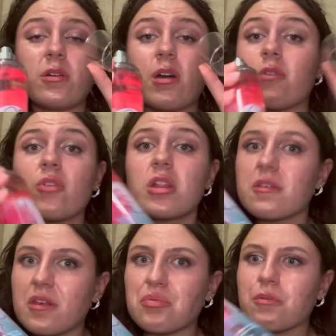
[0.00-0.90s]
I realized
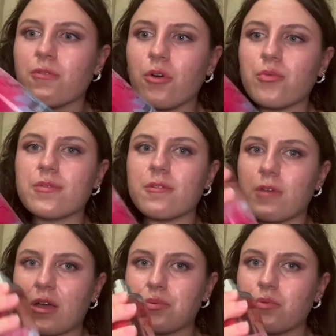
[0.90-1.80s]
that chiffon was an
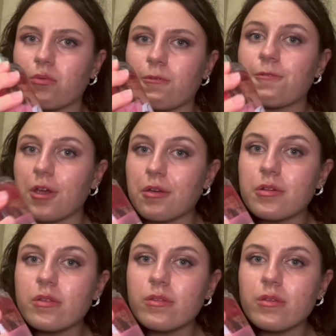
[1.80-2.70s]
actual
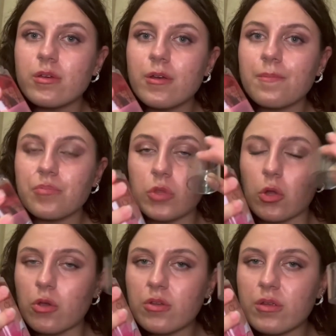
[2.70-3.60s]
fragrance
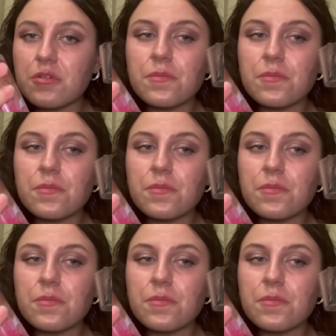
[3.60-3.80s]
note.